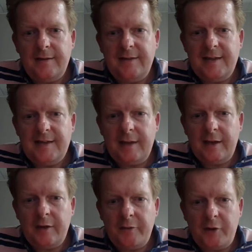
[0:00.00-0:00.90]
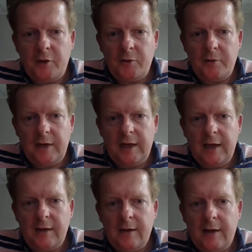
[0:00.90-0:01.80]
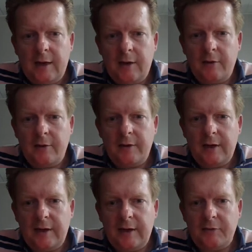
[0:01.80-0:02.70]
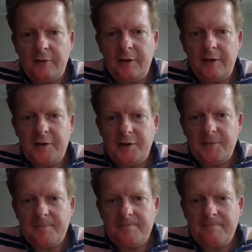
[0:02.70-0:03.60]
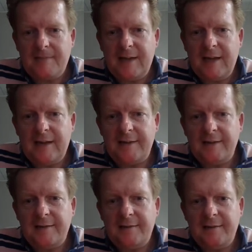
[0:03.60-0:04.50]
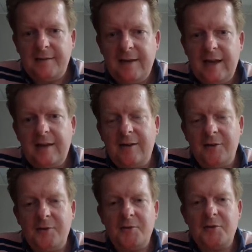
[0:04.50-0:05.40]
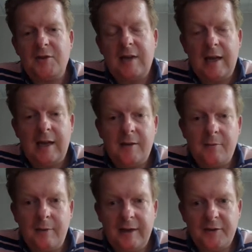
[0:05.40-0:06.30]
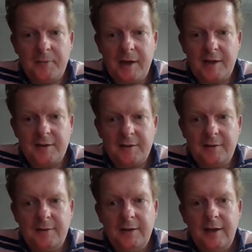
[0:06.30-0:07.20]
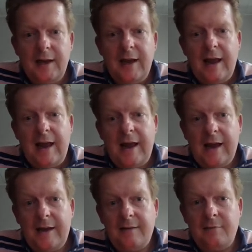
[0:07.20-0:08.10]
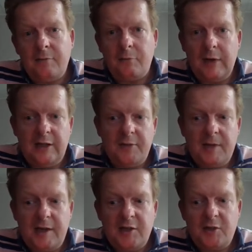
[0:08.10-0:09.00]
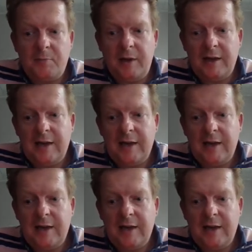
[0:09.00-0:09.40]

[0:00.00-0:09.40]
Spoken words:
this line of code in our account class. It includes a randomizer, and randomizers by